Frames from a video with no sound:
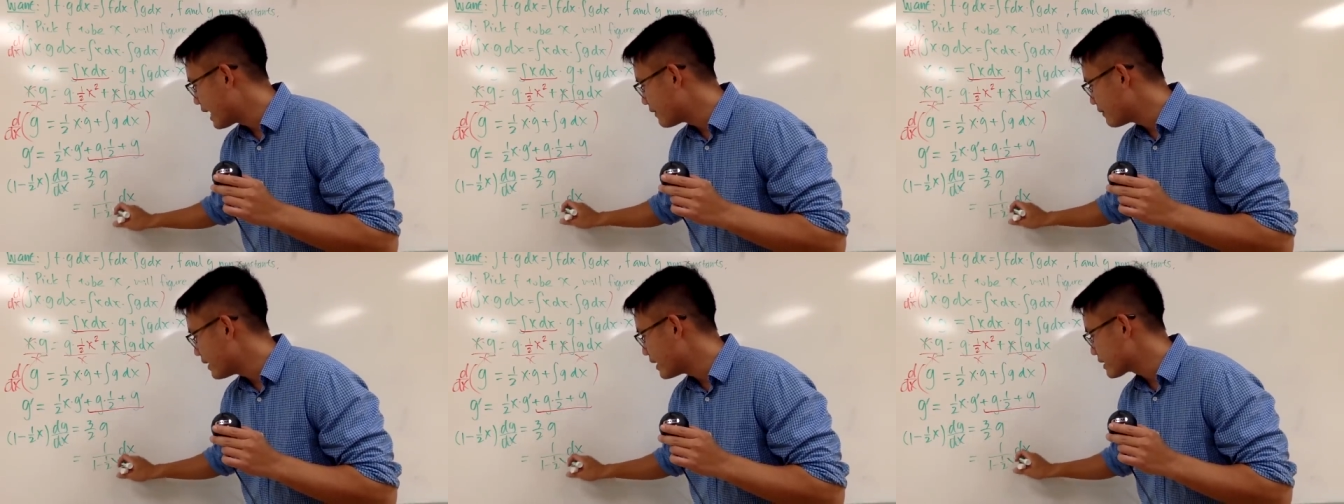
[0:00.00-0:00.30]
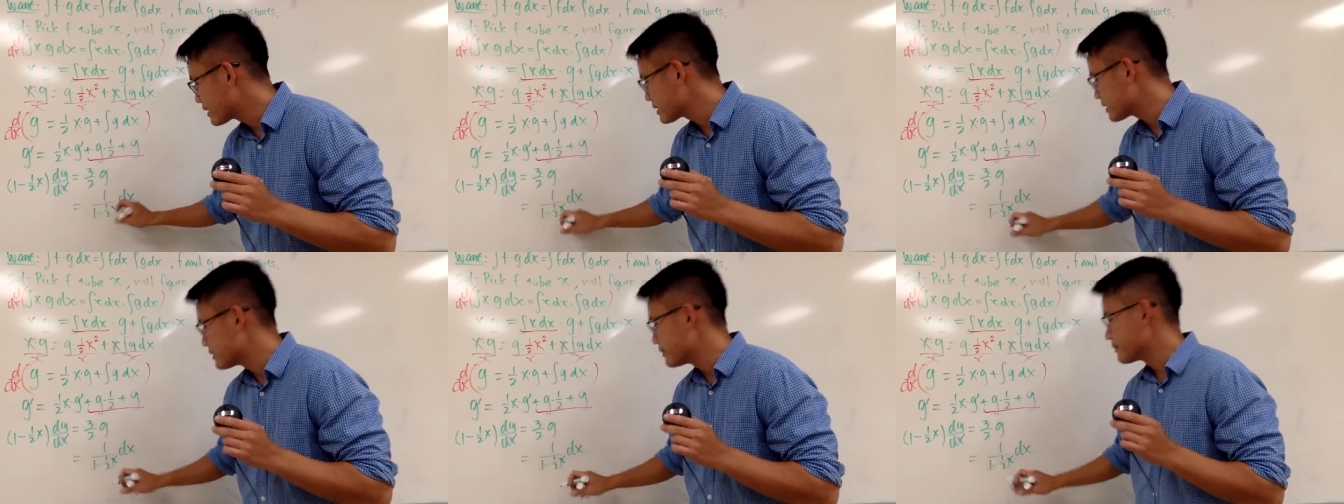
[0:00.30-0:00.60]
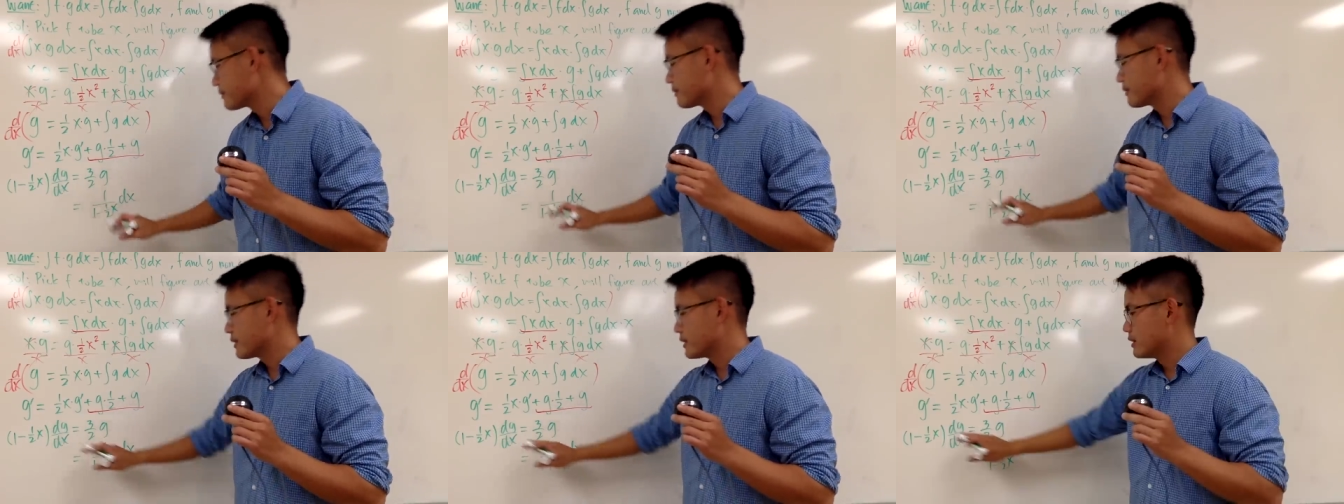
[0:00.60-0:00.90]
half x.
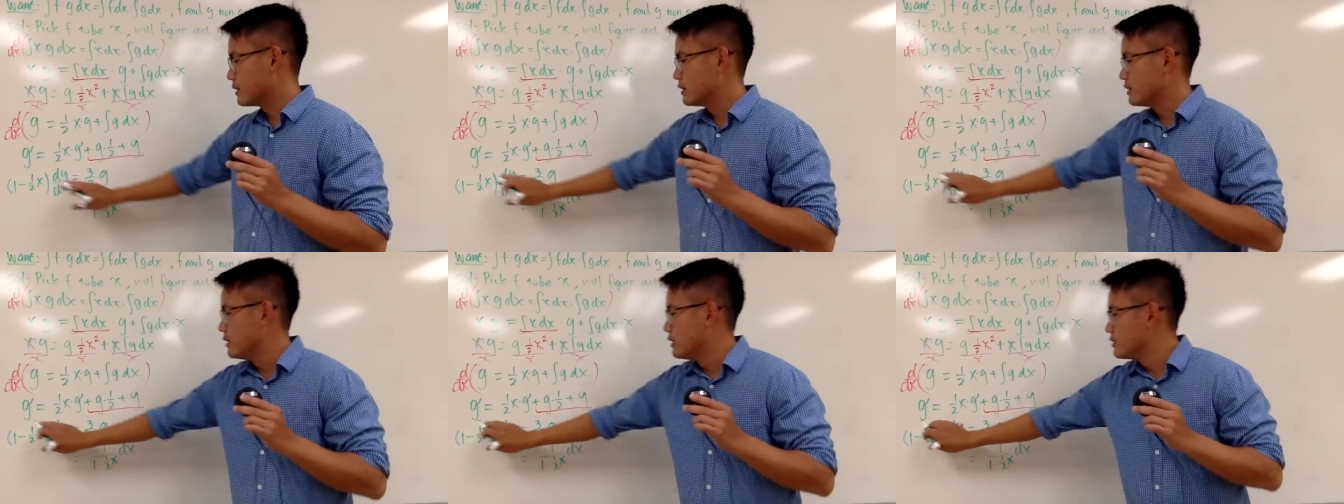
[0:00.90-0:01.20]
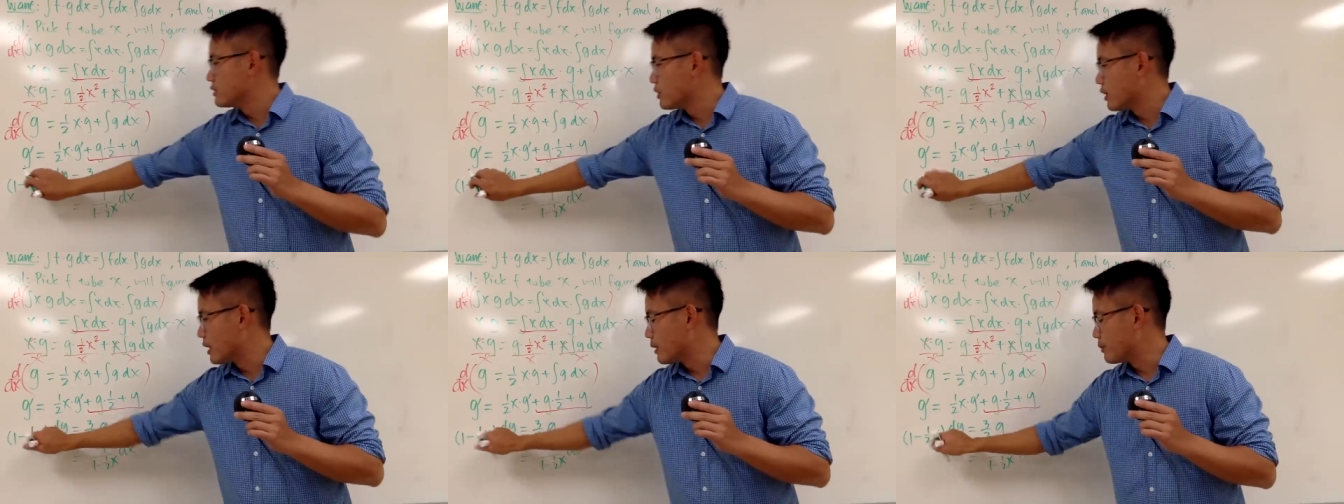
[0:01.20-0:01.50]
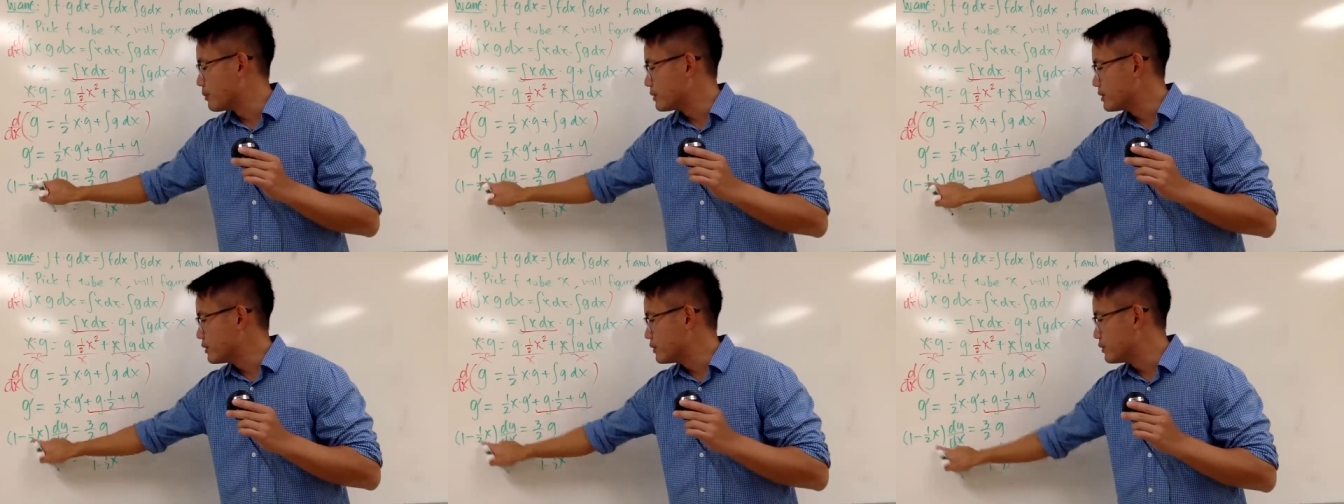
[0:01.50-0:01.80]
So I
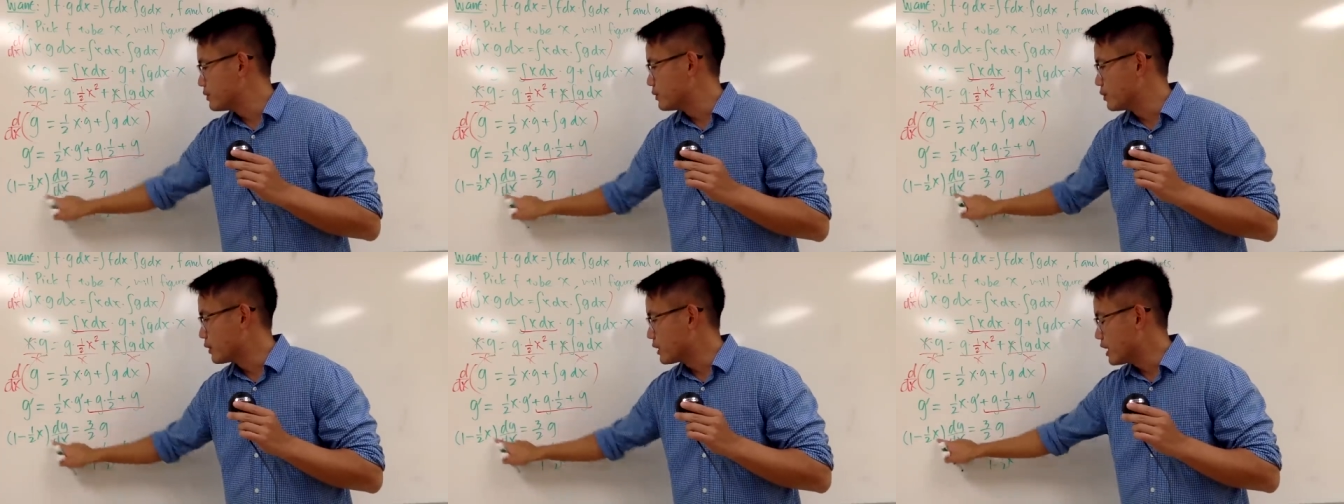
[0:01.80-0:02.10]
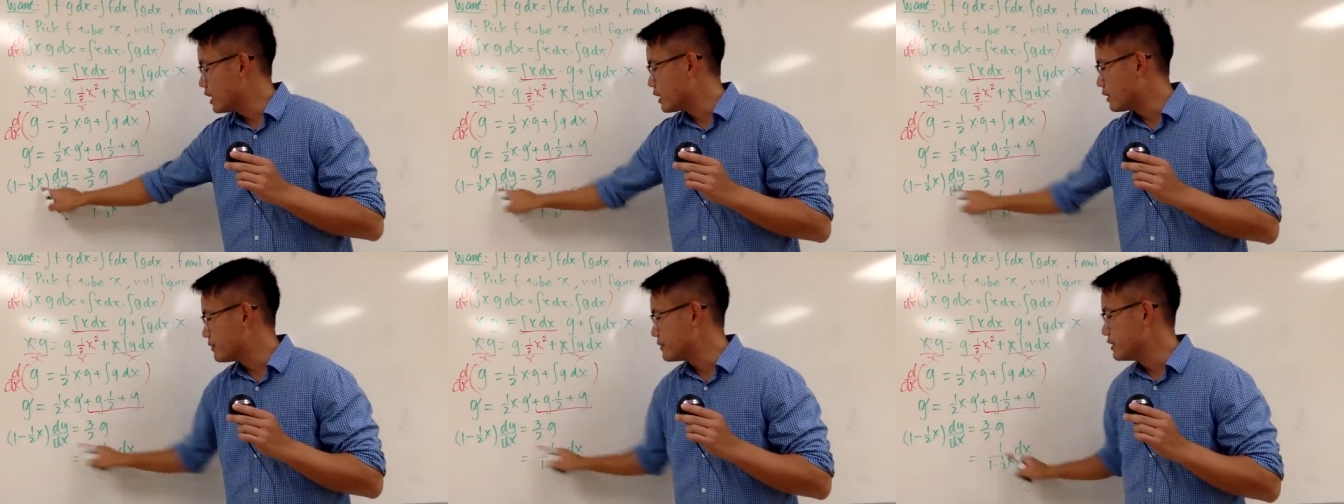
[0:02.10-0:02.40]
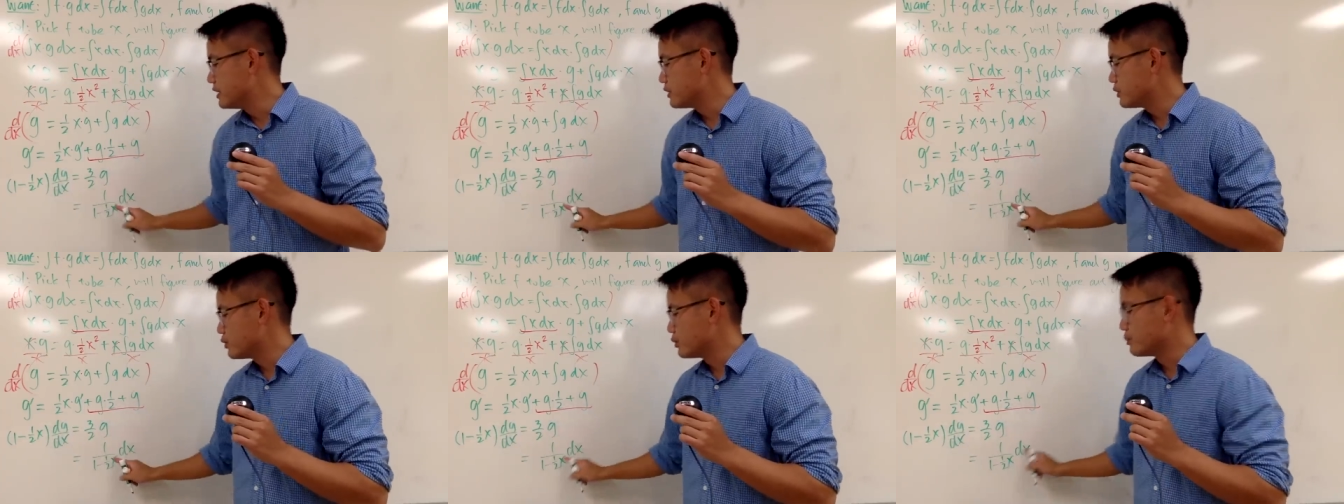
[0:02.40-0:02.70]
took care of
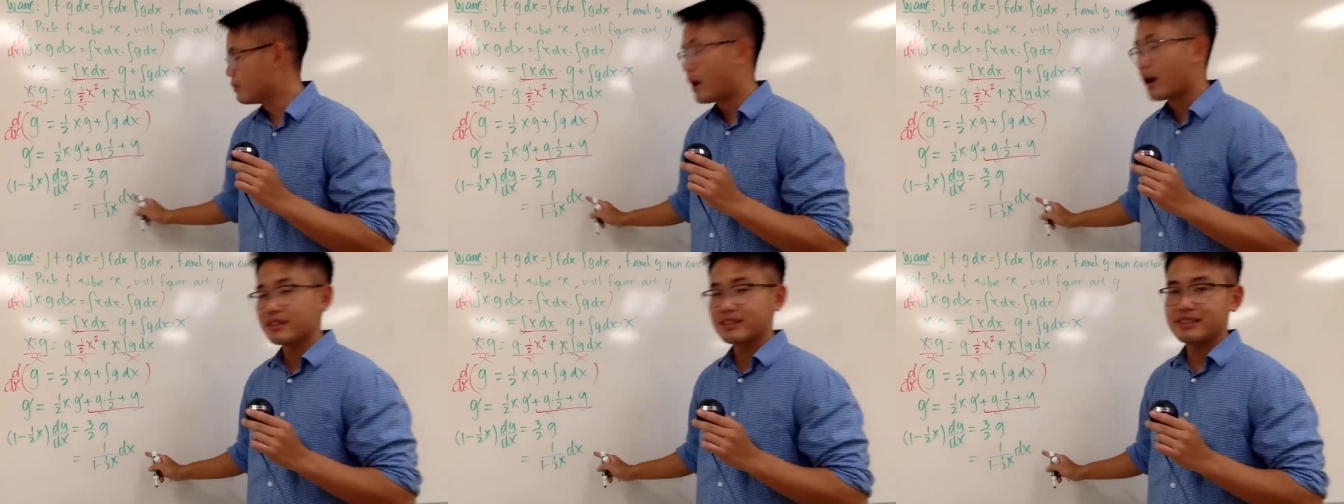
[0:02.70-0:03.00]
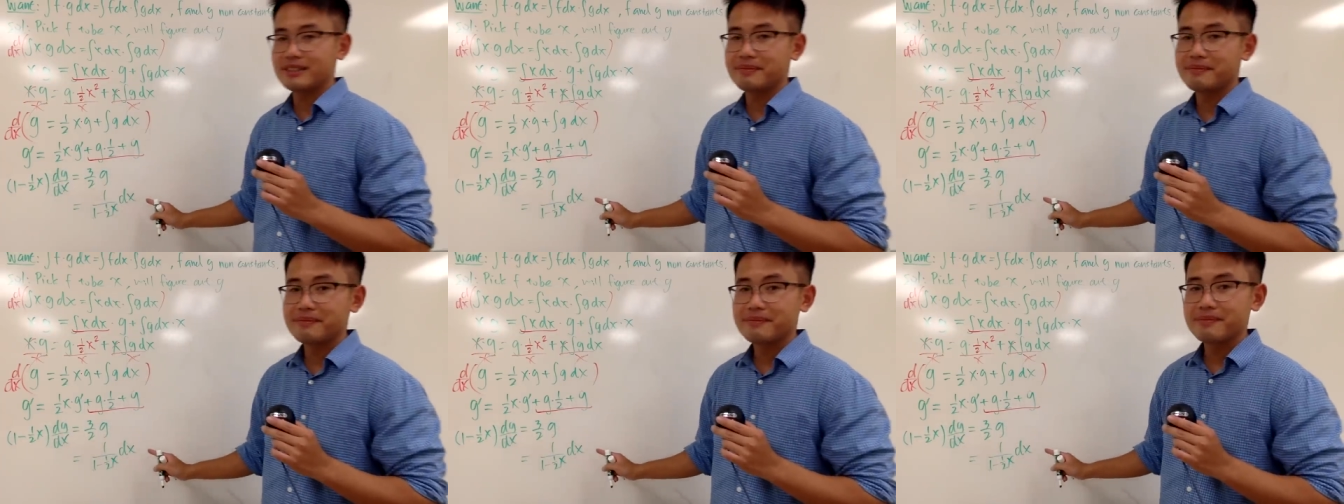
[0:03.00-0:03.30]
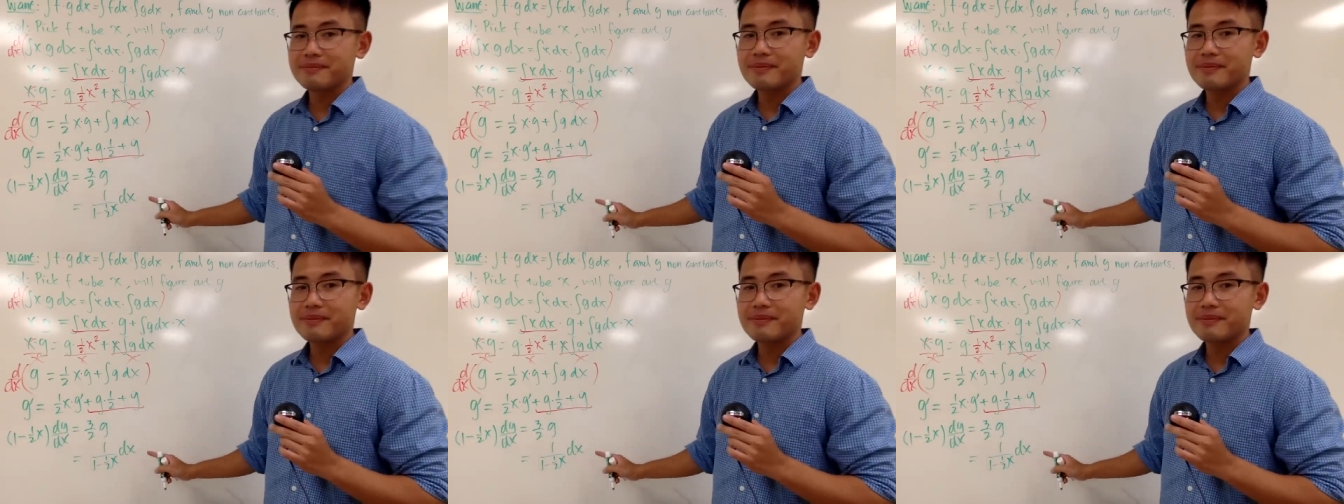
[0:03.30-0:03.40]
these two parts.